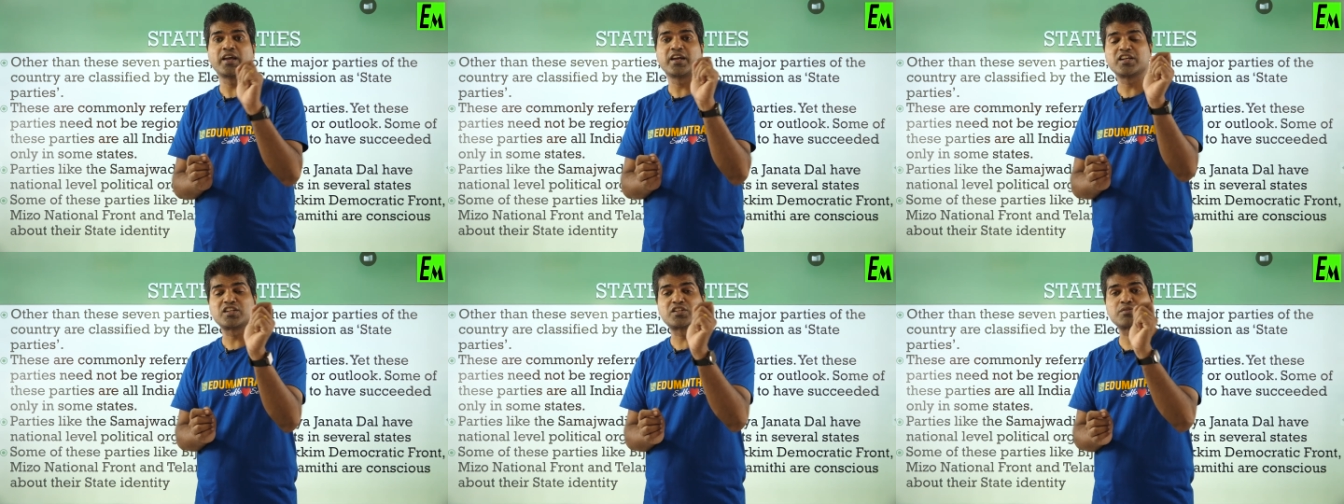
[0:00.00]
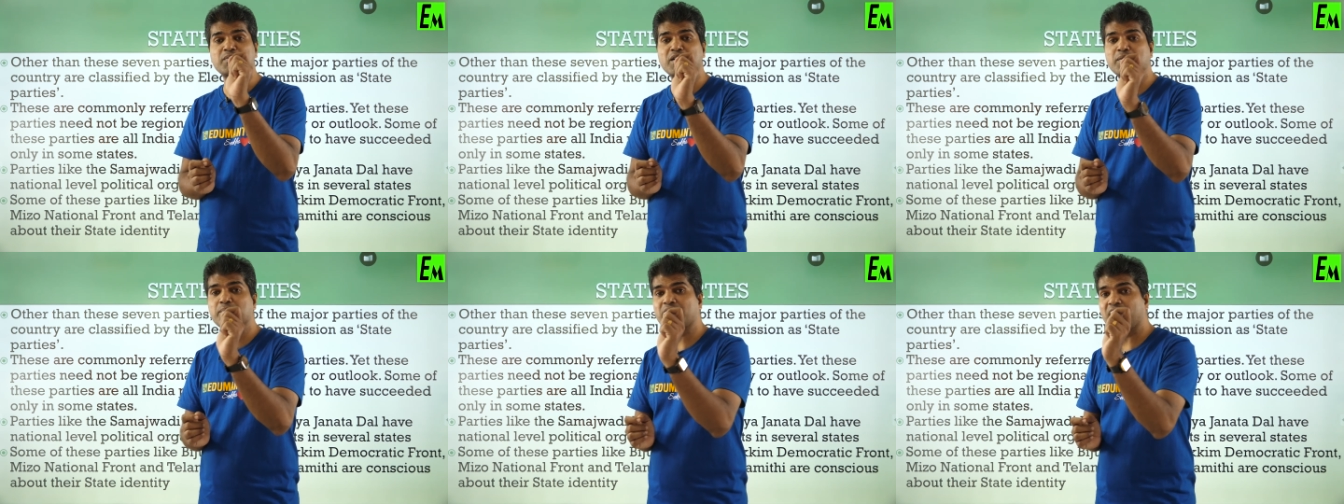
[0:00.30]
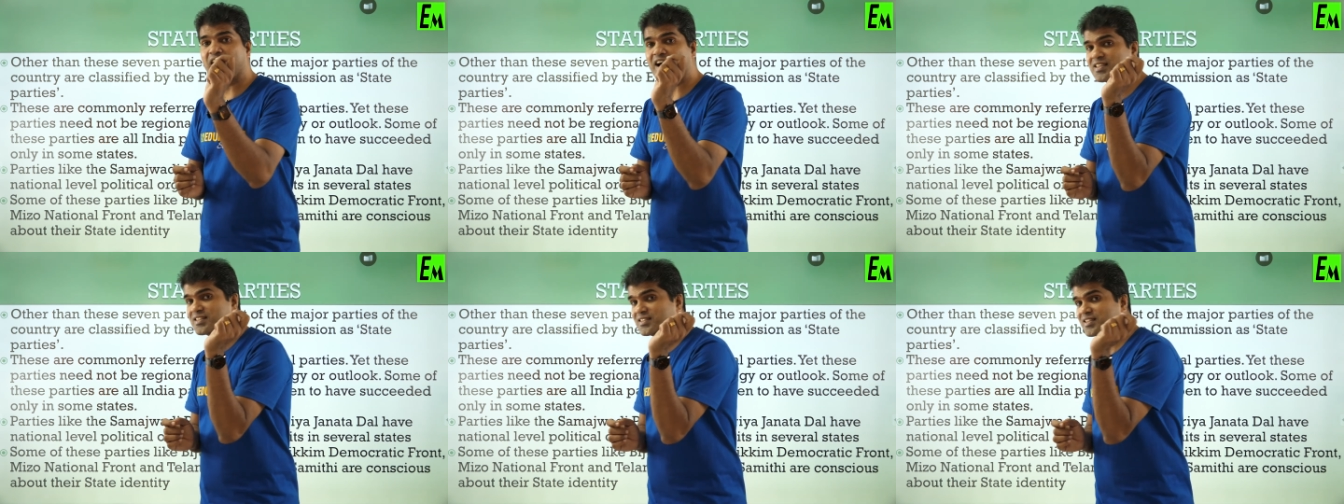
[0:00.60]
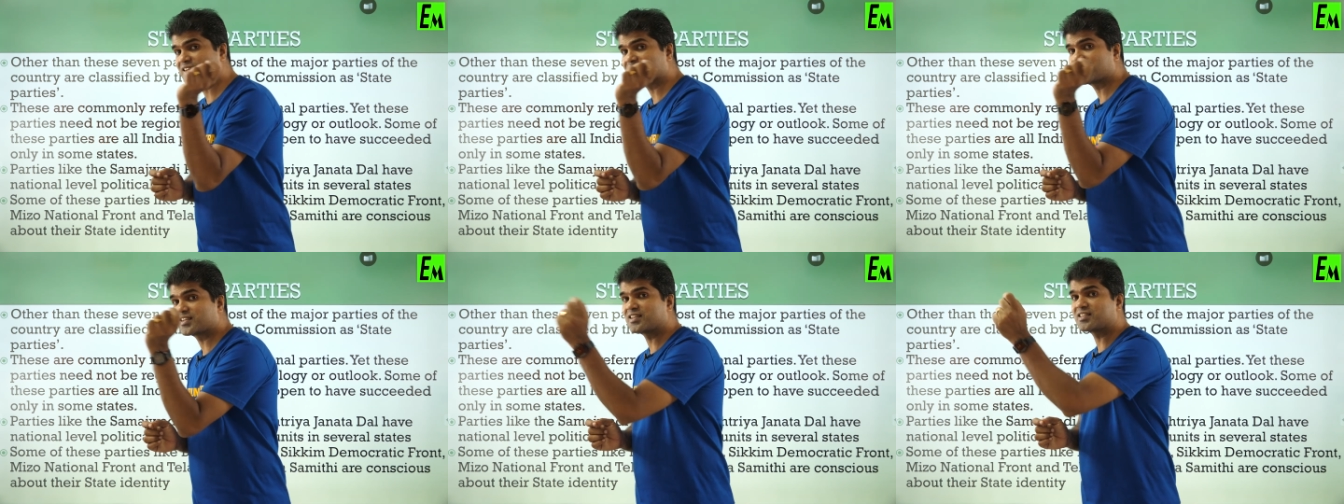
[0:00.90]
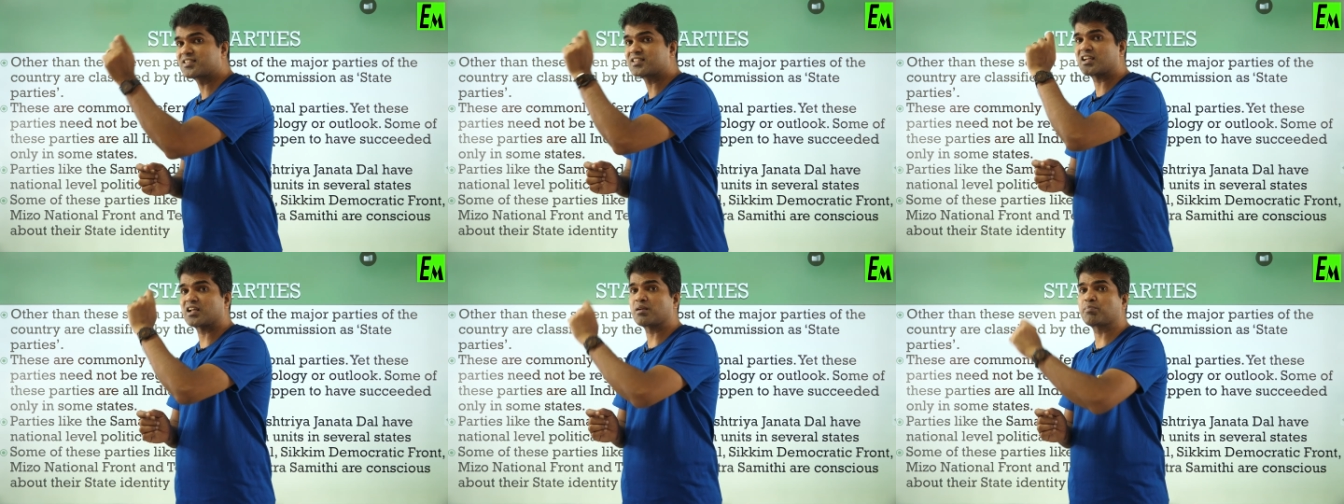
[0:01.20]
it may be asked
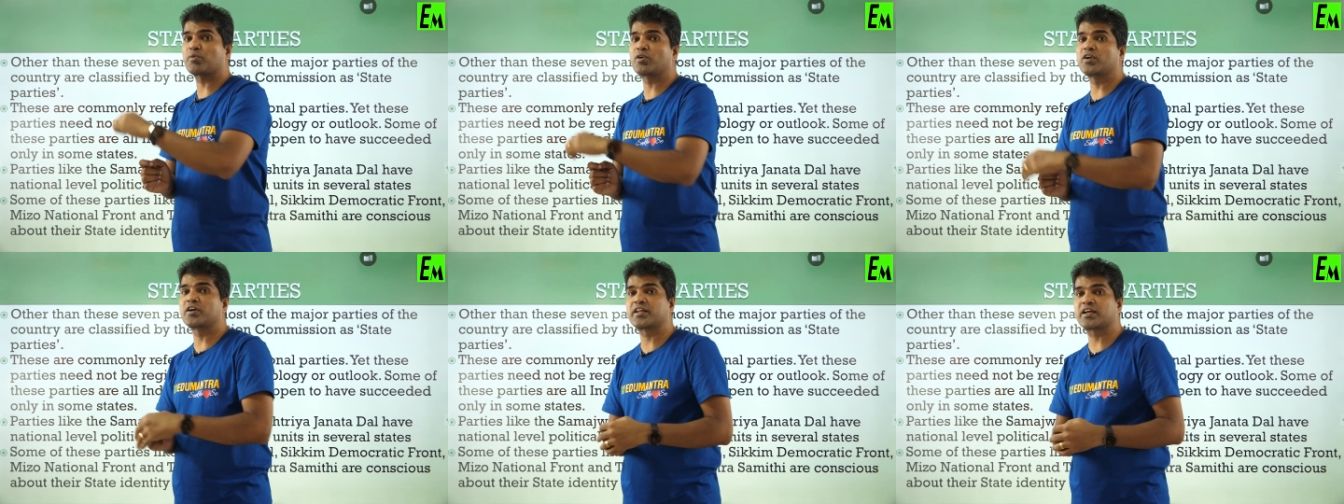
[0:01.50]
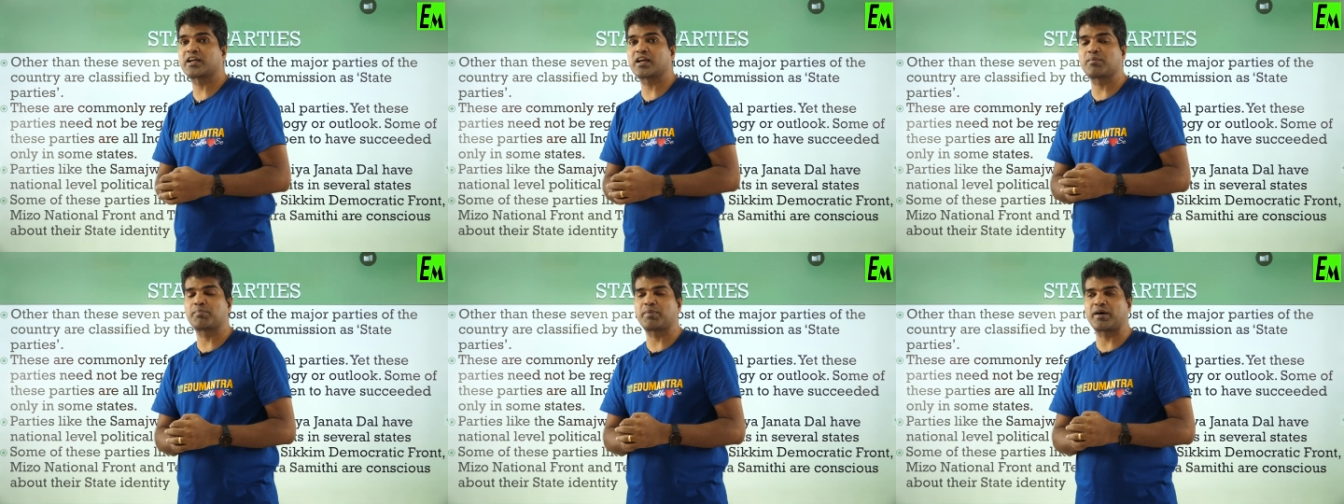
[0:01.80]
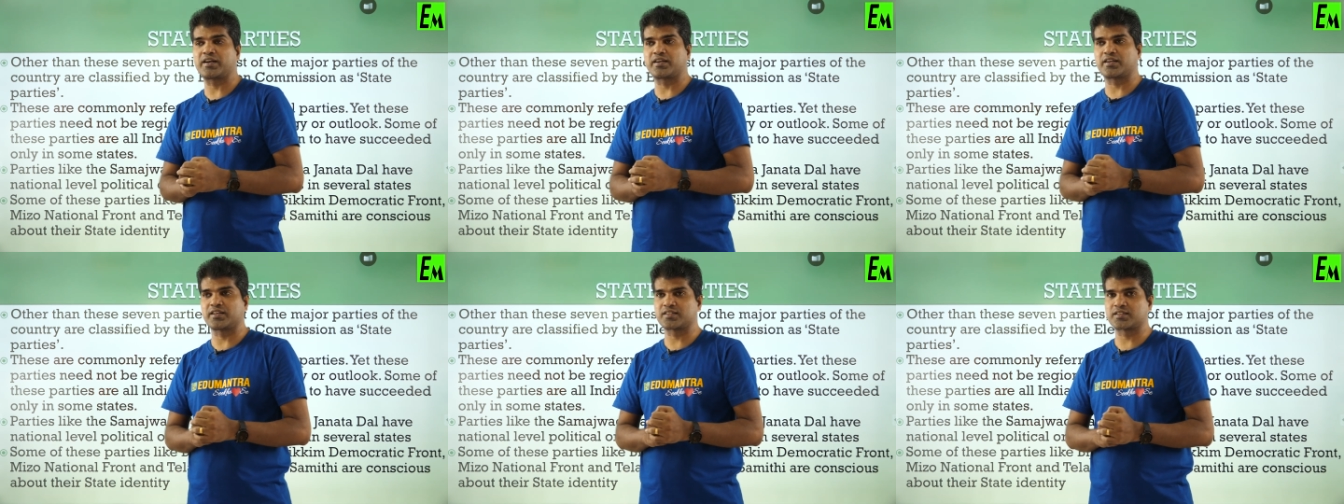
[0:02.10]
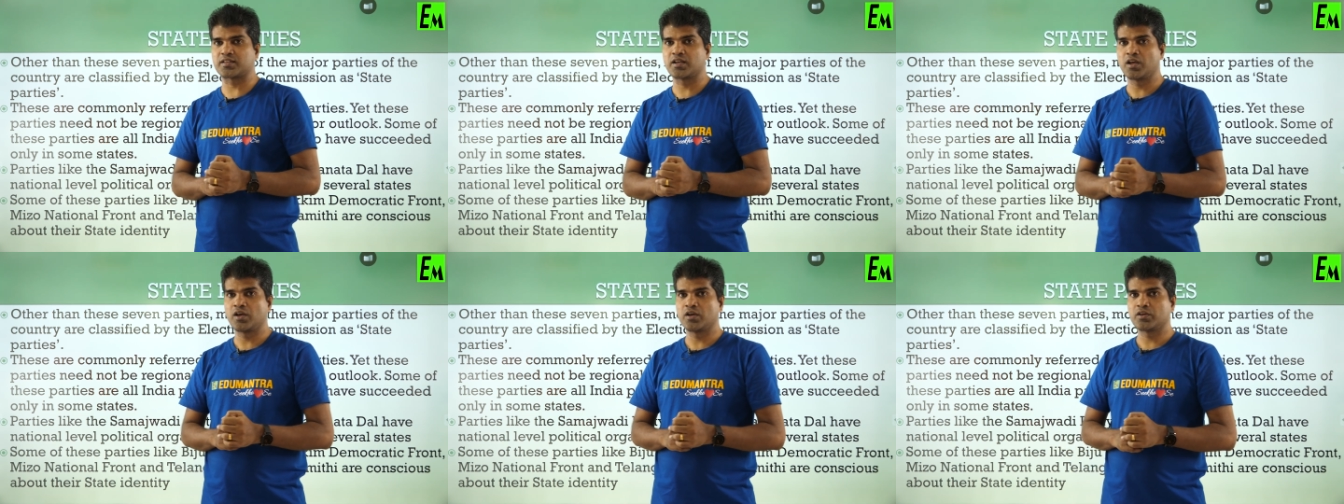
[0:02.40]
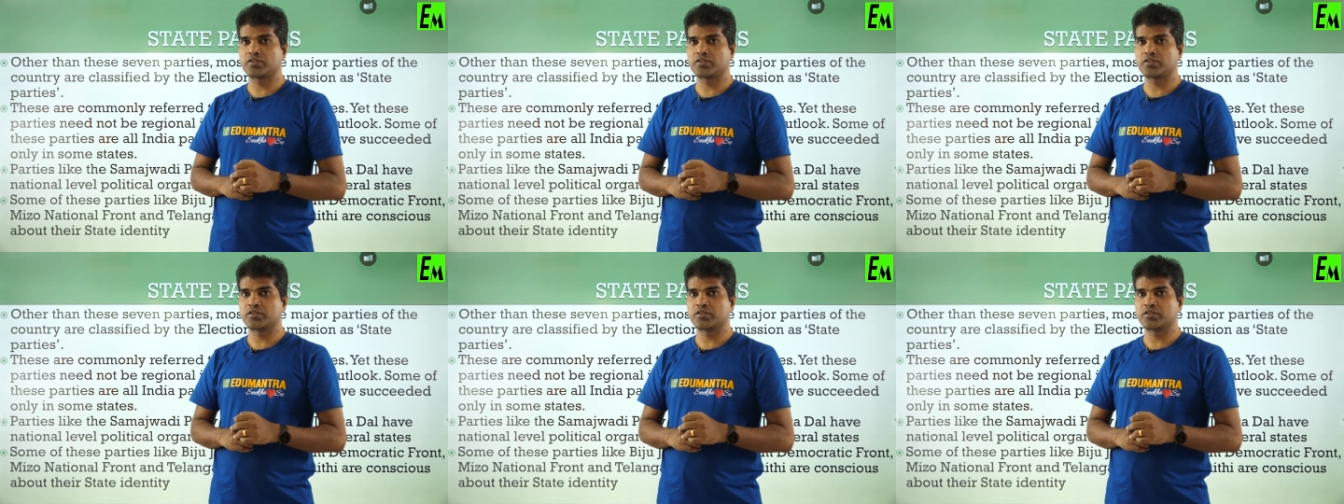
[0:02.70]
regional political parties.